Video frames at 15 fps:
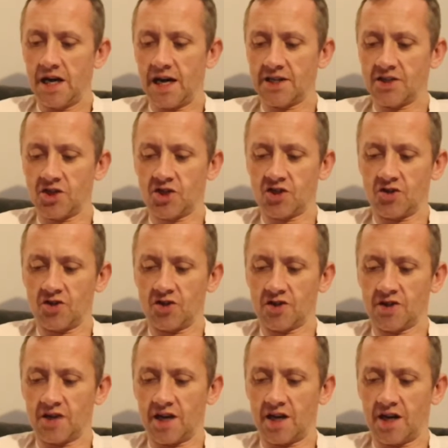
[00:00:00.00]
I just do
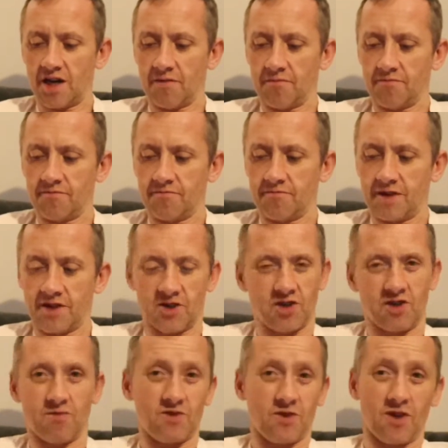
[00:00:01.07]
it. Um, there's
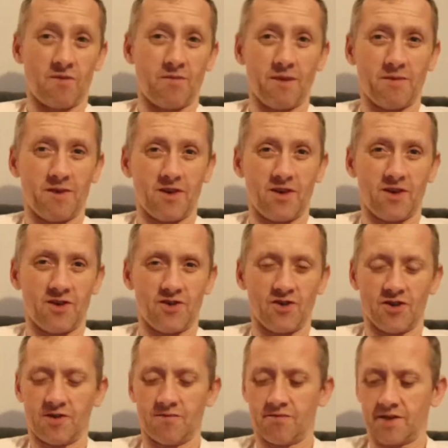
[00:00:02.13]
always other people there to do
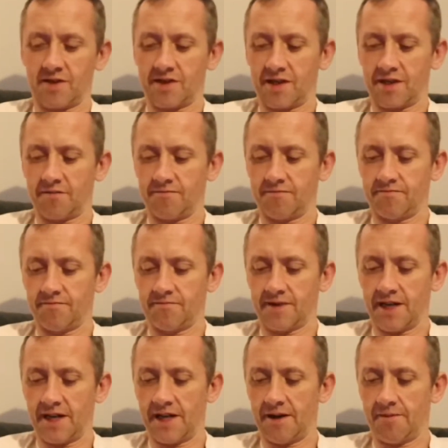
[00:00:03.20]
it, but um,
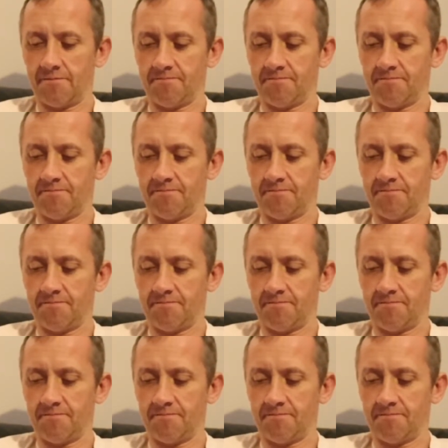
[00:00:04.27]
yeah.